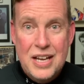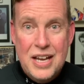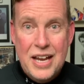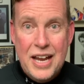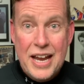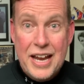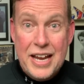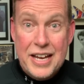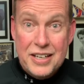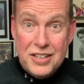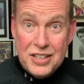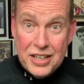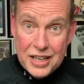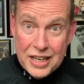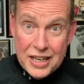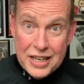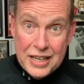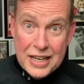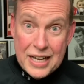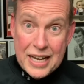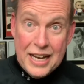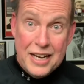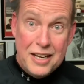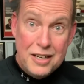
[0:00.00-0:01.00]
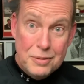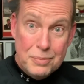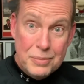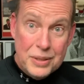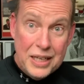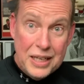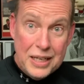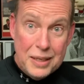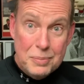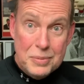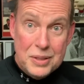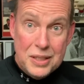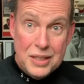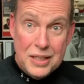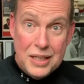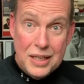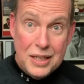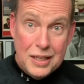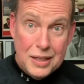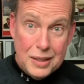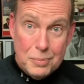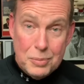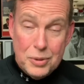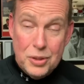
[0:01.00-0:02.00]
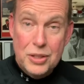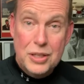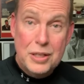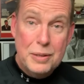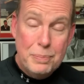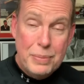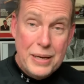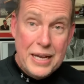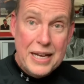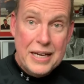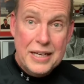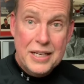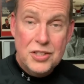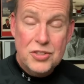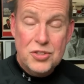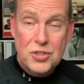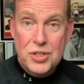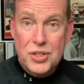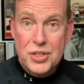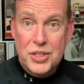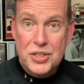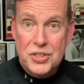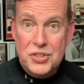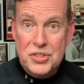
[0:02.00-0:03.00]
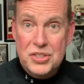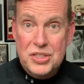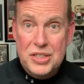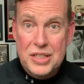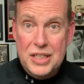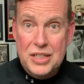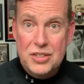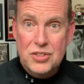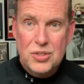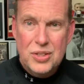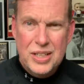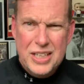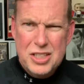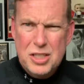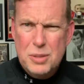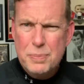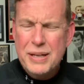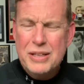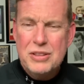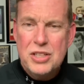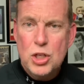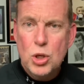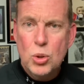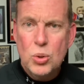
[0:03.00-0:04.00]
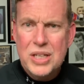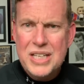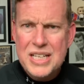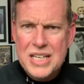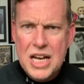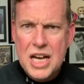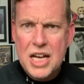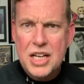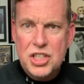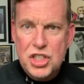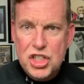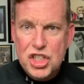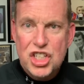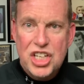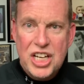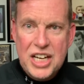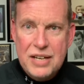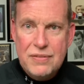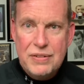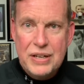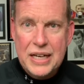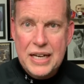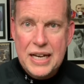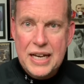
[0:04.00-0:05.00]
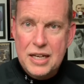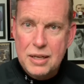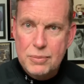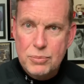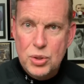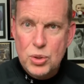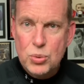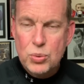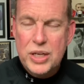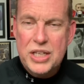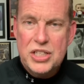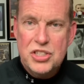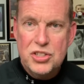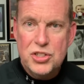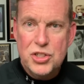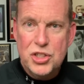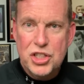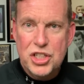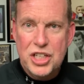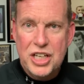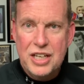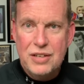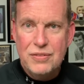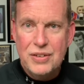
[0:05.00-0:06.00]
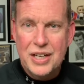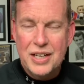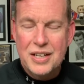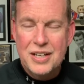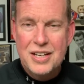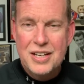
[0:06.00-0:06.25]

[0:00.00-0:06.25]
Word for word: And an item came today and I'm going to unpack it so you're going to see it. So that's about the only non-shaving item. The rest are shaving.